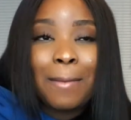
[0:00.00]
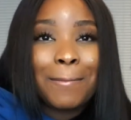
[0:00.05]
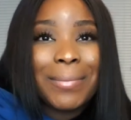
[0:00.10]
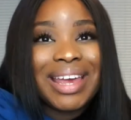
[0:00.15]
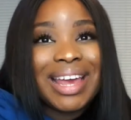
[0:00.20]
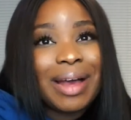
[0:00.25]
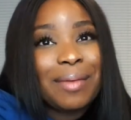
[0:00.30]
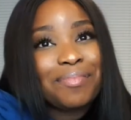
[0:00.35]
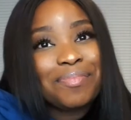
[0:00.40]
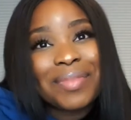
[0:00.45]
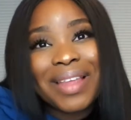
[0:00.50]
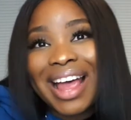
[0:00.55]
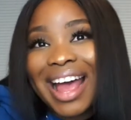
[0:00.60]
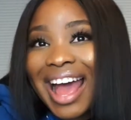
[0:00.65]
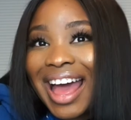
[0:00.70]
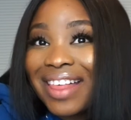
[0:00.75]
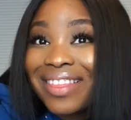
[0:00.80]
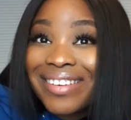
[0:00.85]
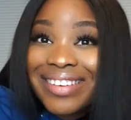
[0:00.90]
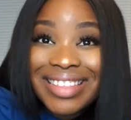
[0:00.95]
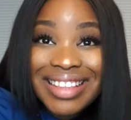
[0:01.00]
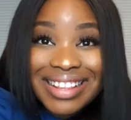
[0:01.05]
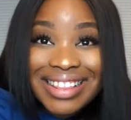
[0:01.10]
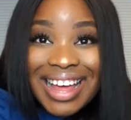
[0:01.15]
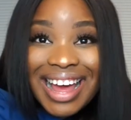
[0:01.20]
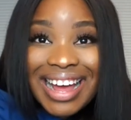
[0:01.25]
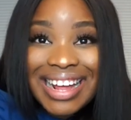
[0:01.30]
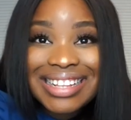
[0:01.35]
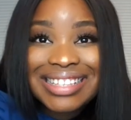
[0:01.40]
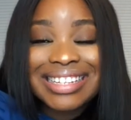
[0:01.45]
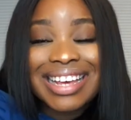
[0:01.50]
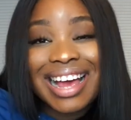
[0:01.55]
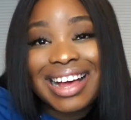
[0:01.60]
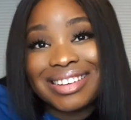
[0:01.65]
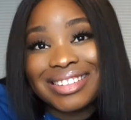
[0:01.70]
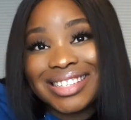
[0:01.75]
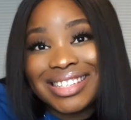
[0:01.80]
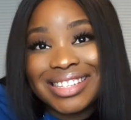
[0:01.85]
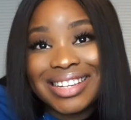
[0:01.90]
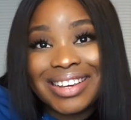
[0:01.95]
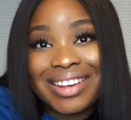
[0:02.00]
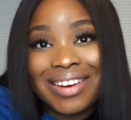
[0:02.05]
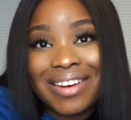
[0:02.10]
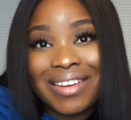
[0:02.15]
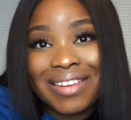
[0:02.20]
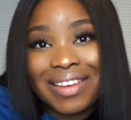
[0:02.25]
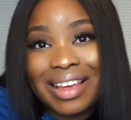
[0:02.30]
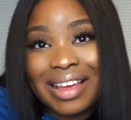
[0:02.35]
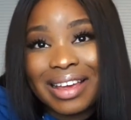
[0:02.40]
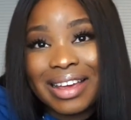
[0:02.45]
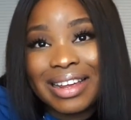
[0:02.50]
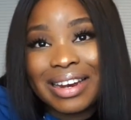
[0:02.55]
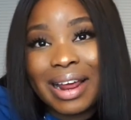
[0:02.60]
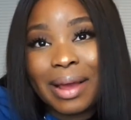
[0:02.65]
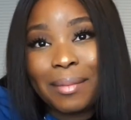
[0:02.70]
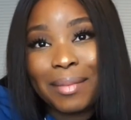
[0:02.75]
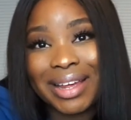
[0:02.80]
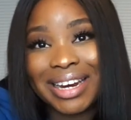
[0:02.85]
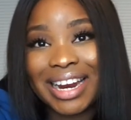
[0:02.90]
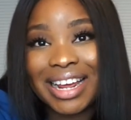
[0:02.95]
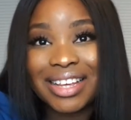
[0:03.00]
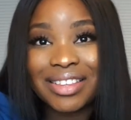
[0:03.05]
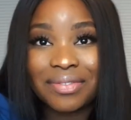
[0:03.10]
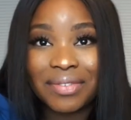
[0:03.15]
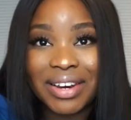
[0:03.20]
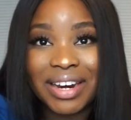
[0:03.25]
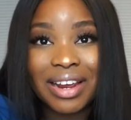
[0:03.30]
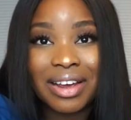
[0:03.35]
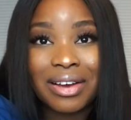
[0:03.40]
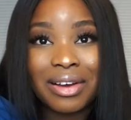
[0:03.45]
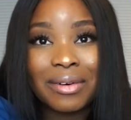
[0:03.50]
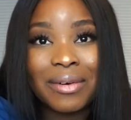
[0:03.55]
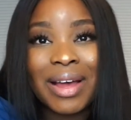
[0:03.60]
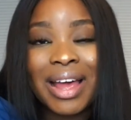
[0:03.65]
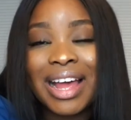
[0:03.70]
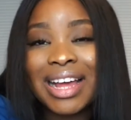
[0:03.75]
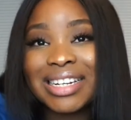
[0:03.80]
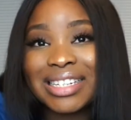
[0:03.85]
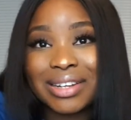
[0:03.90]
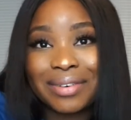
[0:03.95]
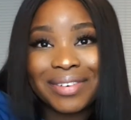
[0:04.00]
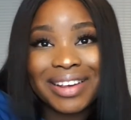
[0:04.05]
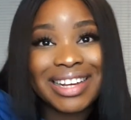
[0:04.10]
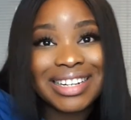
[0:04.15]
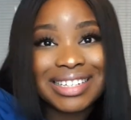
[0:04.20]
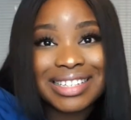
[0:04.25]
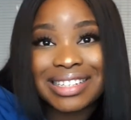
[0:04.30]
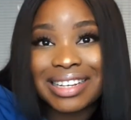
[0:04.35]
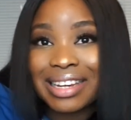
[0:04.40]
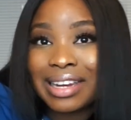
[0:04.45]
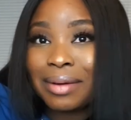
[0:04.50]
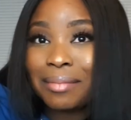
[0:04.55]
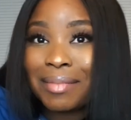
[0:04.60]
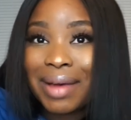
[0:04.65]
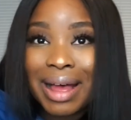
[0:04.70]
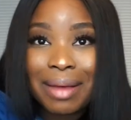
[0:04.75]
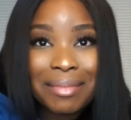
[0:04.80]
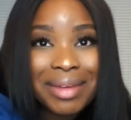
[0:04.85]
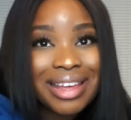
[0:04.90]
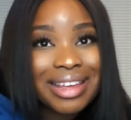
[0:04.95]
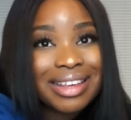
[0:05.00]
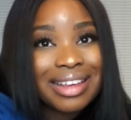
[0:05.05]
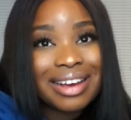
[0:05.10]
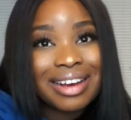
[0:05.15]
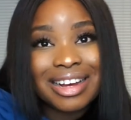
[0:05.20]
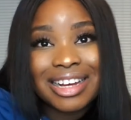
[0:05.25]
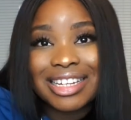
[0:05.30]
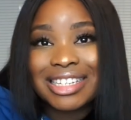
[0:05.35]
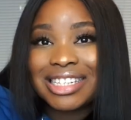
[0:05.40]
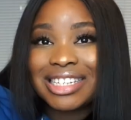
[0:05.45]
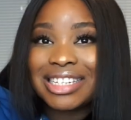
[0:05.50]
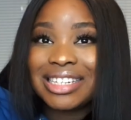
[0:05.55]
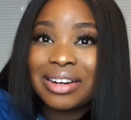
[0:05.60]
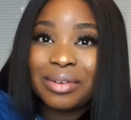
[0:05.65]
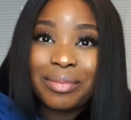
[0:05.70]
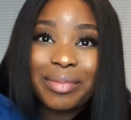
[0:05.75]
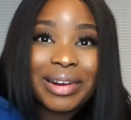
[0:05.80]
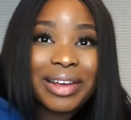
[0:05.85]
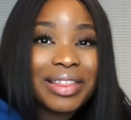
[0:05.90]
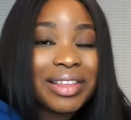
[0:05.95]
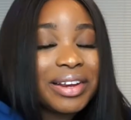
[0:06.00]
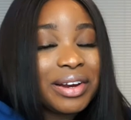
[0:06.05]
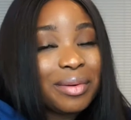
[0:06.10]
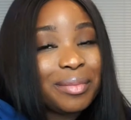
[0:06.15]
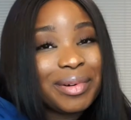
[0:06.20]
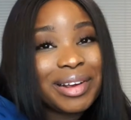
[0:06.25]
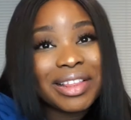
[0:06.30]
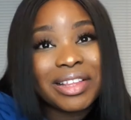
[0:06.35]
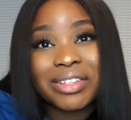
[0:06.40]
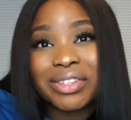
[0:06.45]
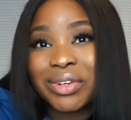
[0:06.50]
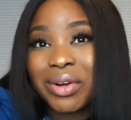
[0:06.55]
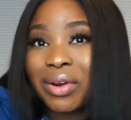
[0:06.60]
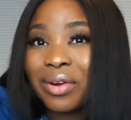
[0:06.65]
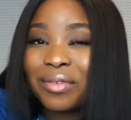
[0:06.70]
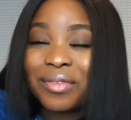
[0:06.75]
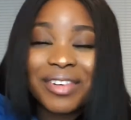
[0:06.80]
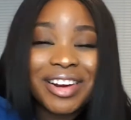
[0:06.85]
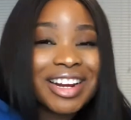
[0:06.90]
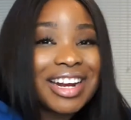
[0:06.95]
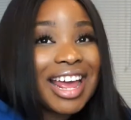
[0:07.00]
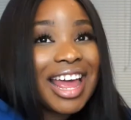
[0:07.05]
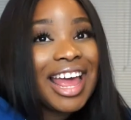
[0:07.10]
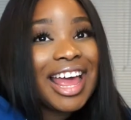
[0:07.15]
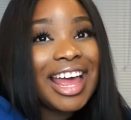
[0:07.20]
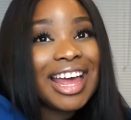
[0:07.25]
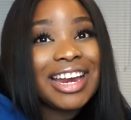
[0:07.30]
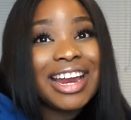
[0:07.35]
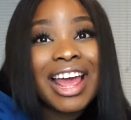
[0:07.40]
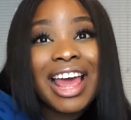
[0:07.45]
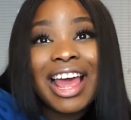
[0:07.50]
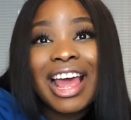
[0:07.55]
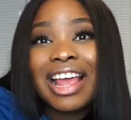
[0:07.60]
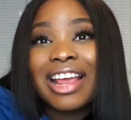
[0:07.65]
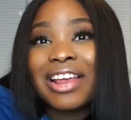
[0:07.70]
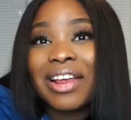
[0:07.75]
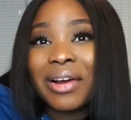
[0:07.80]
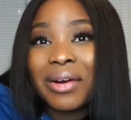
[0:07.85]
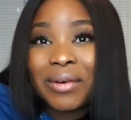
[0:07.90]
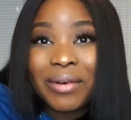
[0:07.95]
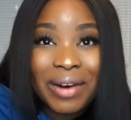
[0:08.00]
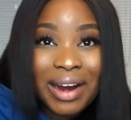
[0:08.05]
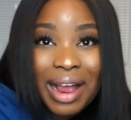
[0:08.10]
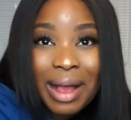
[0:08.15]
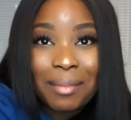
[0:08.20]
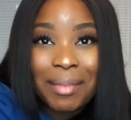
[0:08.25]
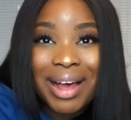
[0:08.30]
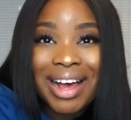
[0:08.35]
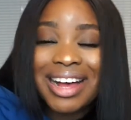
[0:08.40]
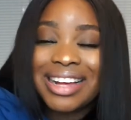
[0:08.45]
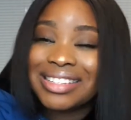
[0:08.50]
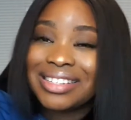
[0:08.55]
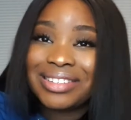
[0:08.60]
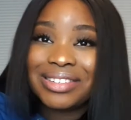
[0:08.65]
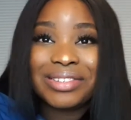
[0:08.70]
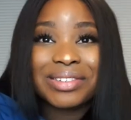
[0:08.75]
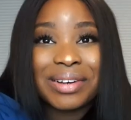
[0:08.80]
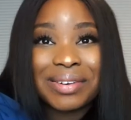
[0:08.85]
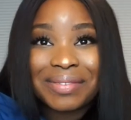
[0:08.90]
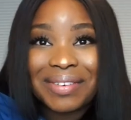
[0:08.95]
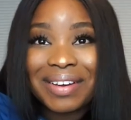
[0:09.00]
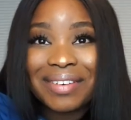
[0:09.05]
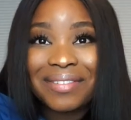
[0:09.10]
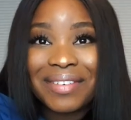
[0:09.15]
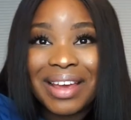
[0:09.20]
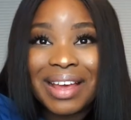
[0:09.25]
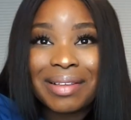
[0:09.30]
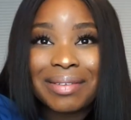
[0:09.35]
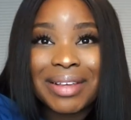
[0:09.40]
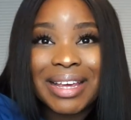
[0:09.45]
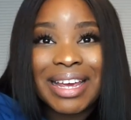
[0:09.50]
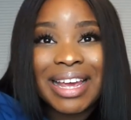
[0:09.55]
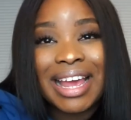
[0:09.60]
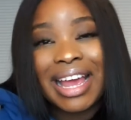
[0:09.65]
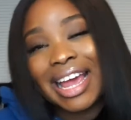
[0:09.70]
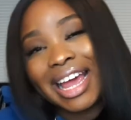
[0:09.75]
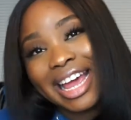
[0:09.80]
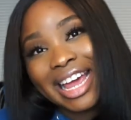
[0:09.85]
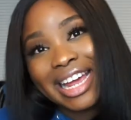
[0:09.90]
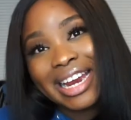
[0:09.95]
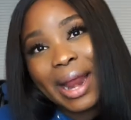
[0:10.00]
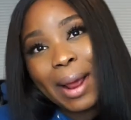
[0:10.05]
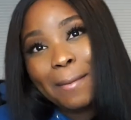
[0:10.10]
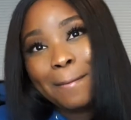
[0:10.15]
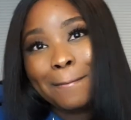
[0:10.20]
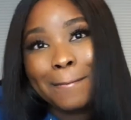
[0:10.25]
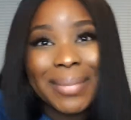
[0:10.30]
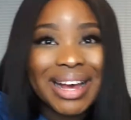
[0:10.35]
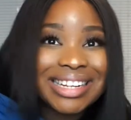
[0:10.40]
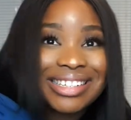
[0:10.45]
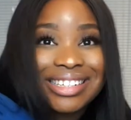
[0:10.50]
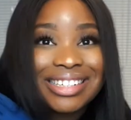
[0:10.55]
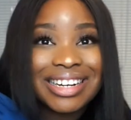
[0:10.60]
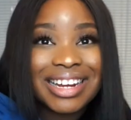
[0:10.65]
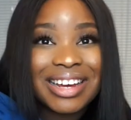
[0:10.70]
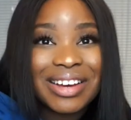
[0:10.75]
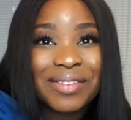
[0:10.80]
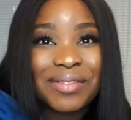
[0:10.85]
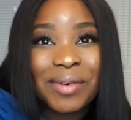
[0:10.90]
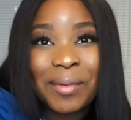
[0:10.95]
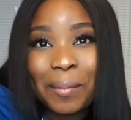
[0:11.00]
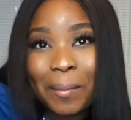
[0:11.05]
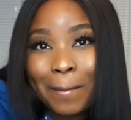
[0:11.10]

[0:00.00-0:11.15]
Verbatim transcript: But yeah, other than that, I'll see y'all in my next video. Don't forget to tell your mama, your auntie, your brother, your brother's girlfriend, and your grandma to join my family. And much love.